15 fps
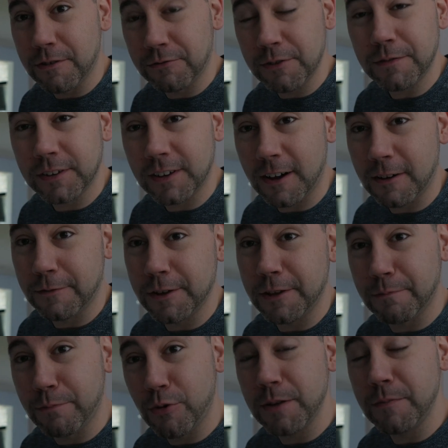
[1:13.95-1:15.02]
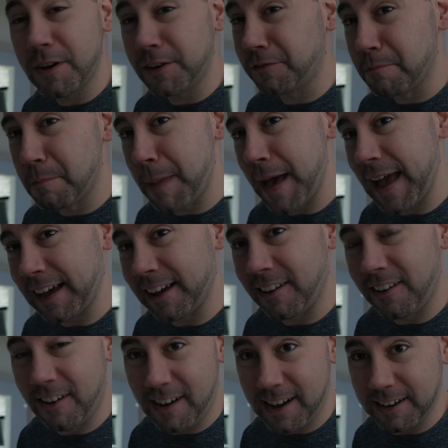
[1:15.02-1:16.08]
street photography is pretty much bang
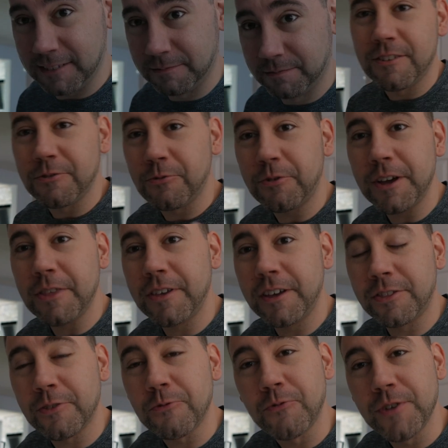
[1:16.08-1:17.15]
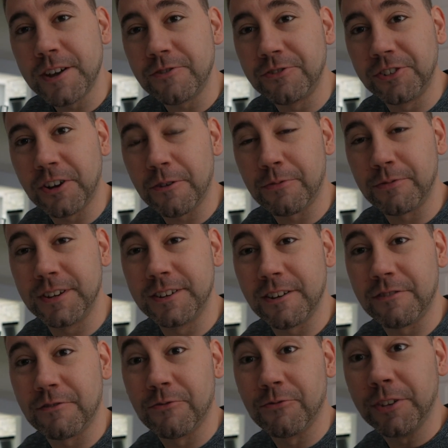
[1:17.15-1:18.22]
on. So what do I think the Ricoh GR3
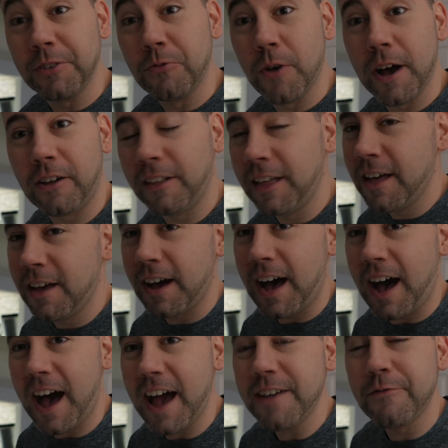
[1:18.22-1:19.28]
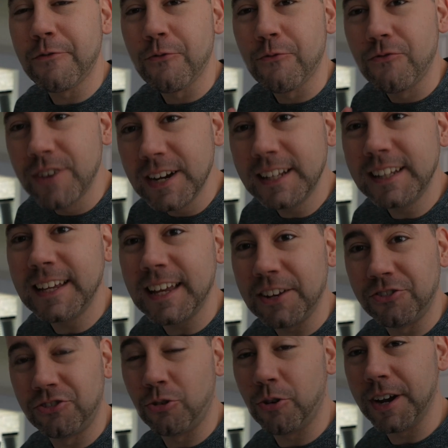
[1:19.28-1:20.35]
does really well? I've really
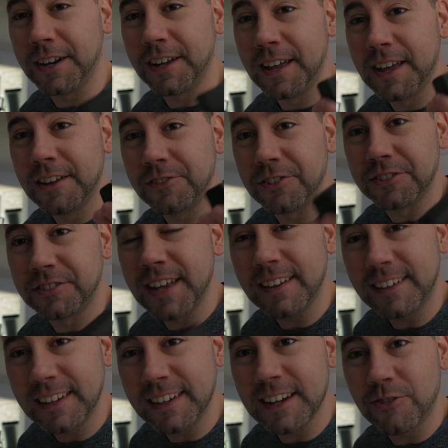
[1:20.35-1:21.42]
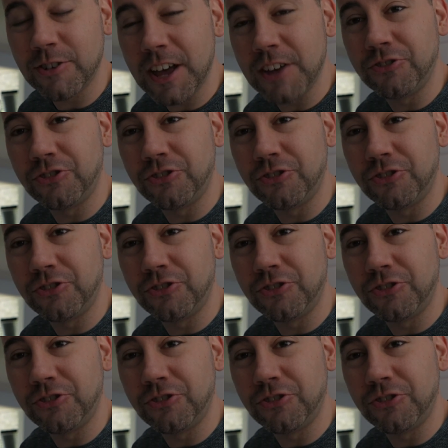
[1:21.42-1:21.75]
enjoyed just taking it out and